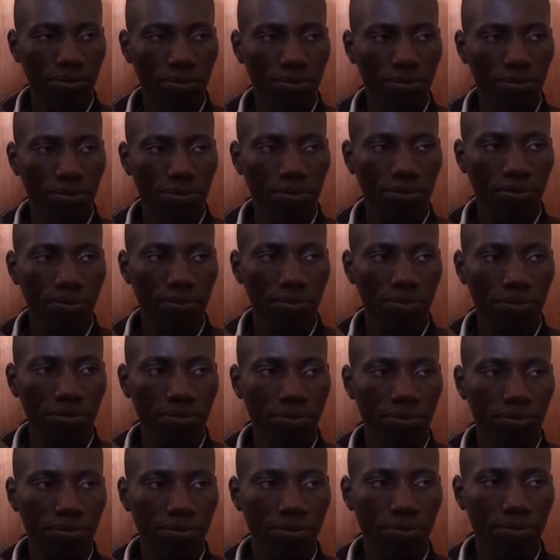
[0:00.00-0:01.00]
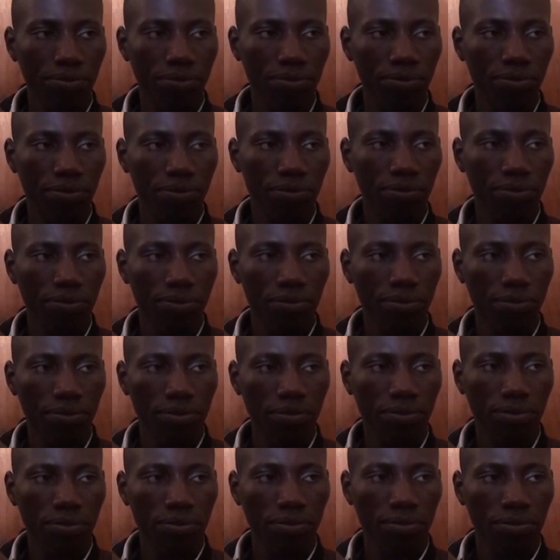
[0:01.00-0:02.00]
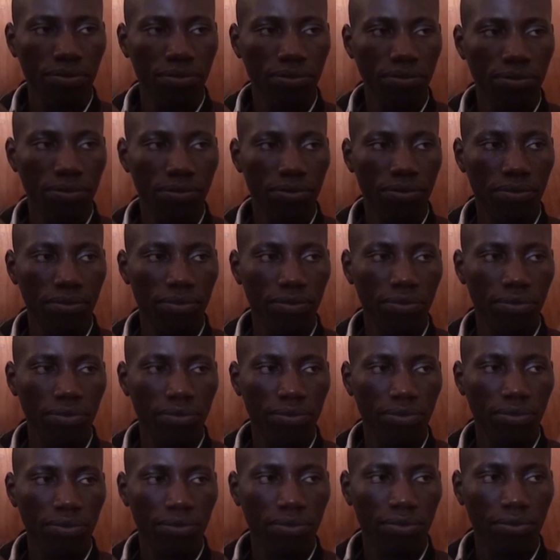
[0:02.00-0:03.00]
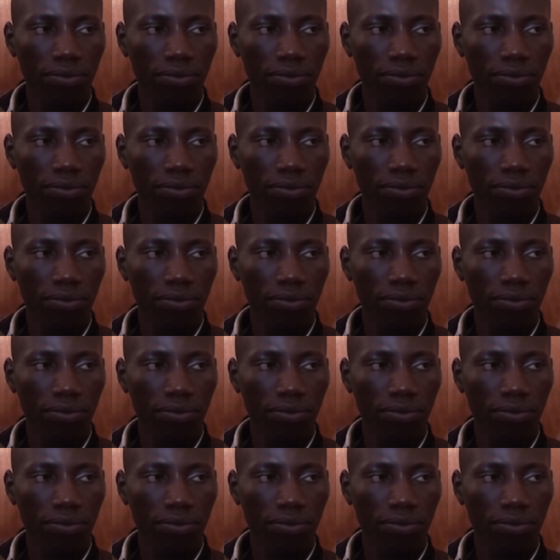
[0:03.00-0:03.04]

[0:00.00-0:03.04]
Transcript: This person isn't speaking.